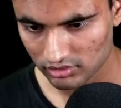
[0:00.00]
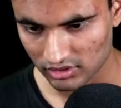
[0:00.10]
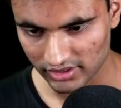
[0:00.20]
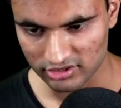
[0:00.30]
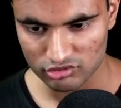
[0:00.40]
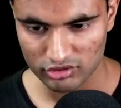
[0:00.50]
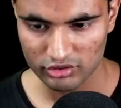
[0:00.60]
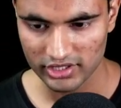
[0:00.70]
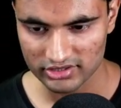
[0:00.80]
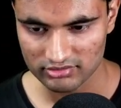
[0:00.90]
It's going to
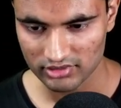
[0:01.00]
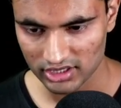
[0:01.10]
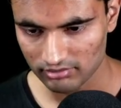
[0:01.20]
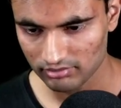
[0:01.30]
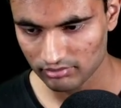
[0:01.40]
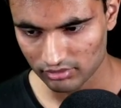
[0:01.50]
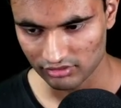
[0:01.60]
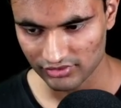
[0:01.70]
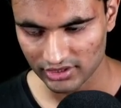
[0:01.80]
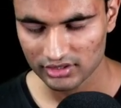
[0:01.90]
take some time.
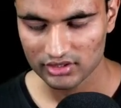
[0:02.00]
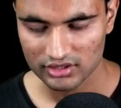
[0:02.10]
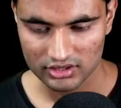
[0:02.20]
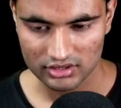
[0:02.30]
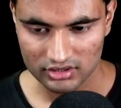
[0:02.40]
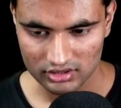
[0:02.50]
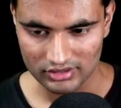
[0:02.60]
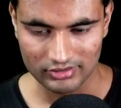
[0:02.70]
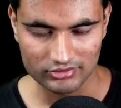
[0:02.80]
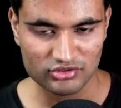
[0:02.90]
Perfect.
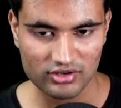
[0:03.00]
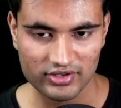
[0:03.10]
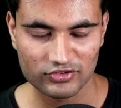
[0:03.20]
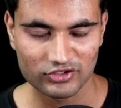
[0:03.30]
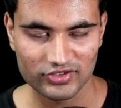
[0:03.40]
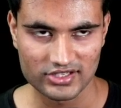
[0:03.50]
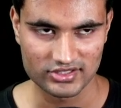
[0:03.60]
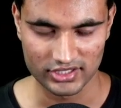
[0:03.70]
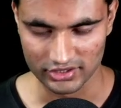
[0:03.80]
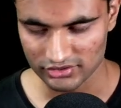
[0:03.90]
I'm just gonna wait for 5
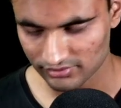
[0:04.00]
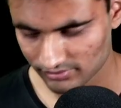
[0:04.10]
seconds.